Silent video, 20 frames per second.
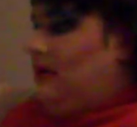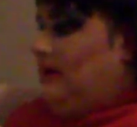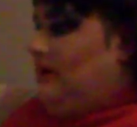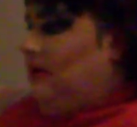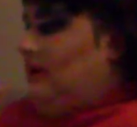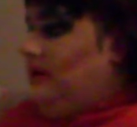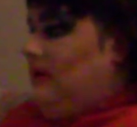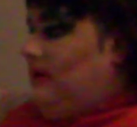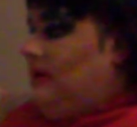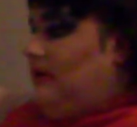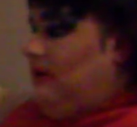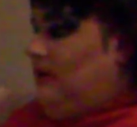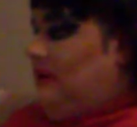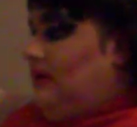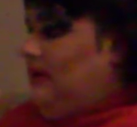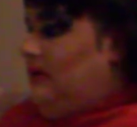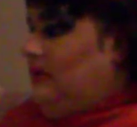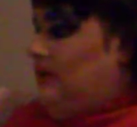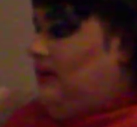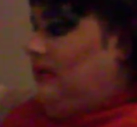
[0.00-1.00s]
Girl,
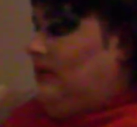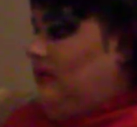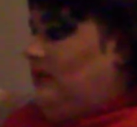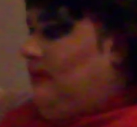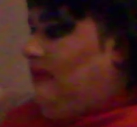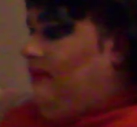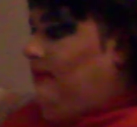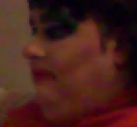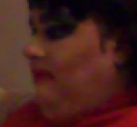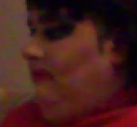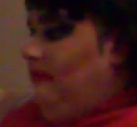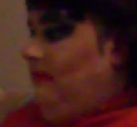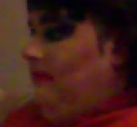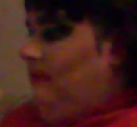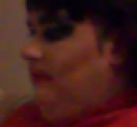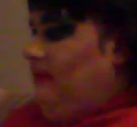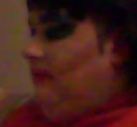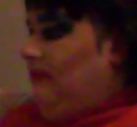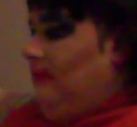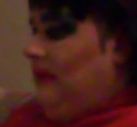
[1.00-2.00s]
Venus got voted
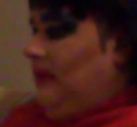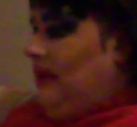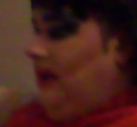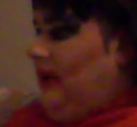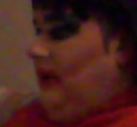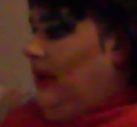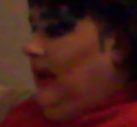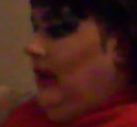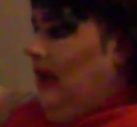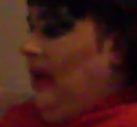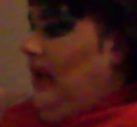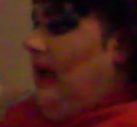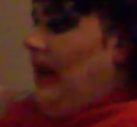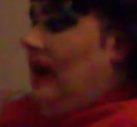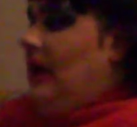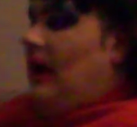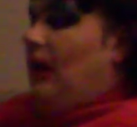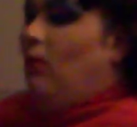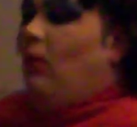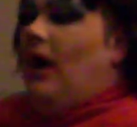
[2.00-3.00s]
off already.
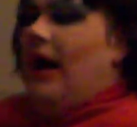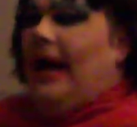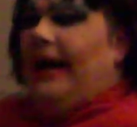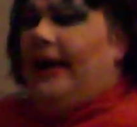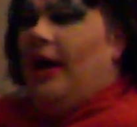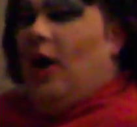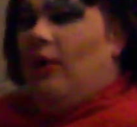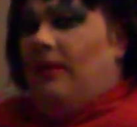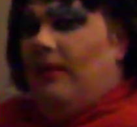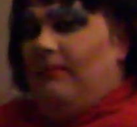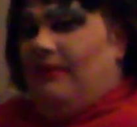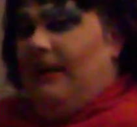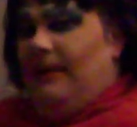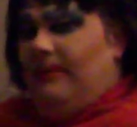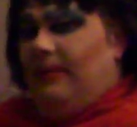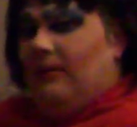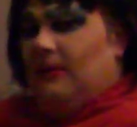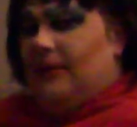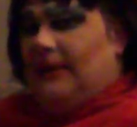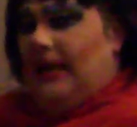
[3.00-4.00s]
Well, I know, but
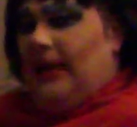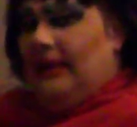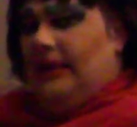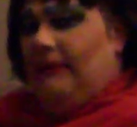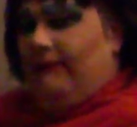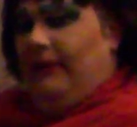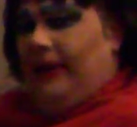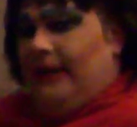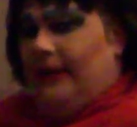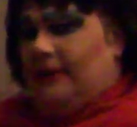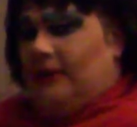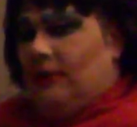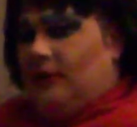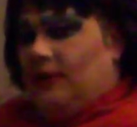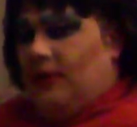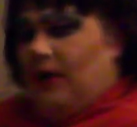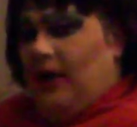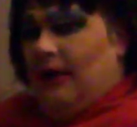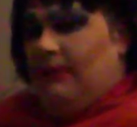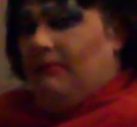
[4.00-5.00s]
Mimi was saying that Venus is
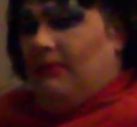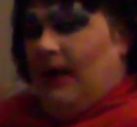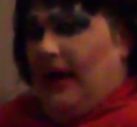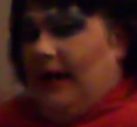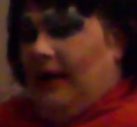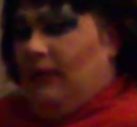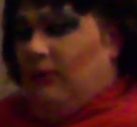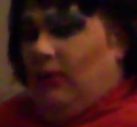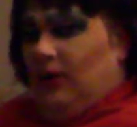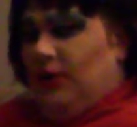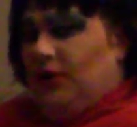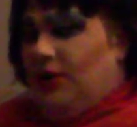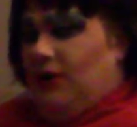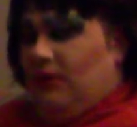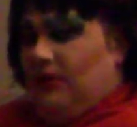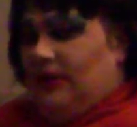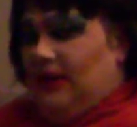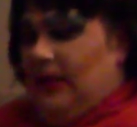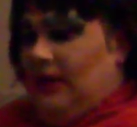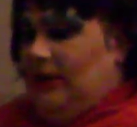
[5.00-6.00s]
threatened by her when she
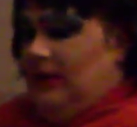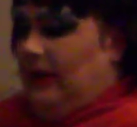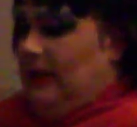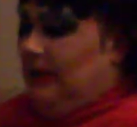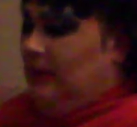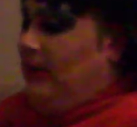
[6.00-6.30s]
was sitting at the